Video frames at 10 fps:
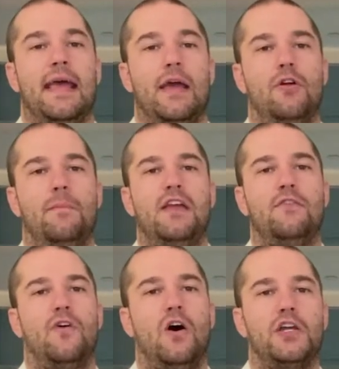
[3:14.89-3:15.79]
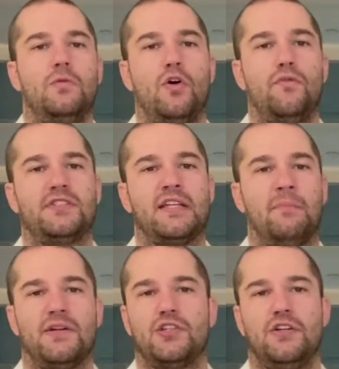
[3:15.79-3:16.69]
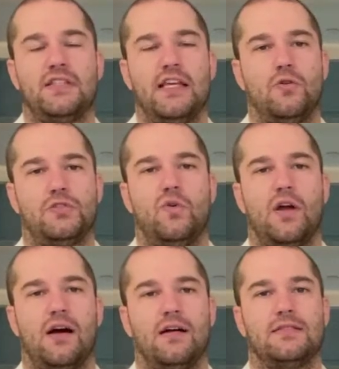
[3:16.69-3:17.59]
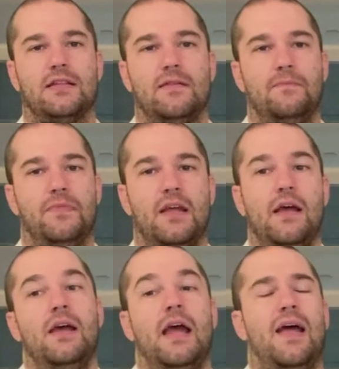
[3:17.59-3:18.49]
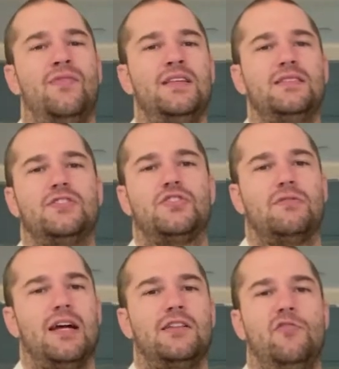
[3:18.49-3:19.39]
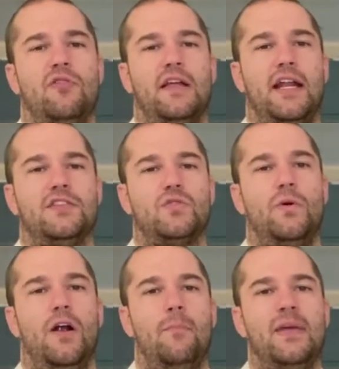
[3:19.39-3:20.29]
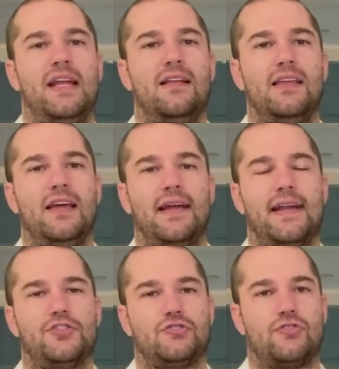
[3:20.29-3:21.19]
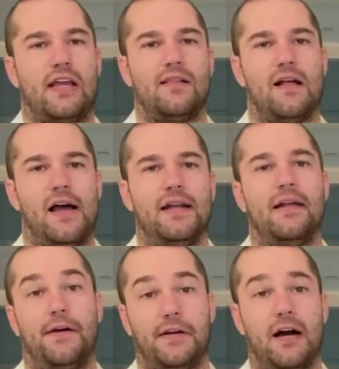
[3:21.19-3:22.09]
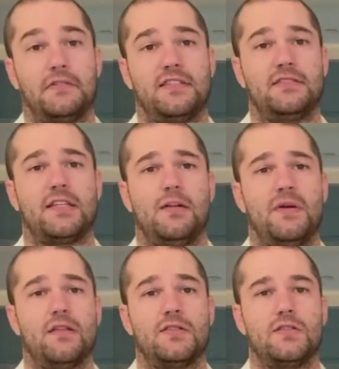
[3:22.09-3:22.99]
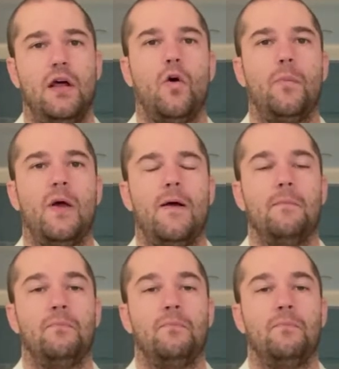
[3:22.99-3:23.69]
it would be volume over temperature is equal to a constant. And this is directly related, so we are immediately going to get a straight line and our constant is going to be the slope.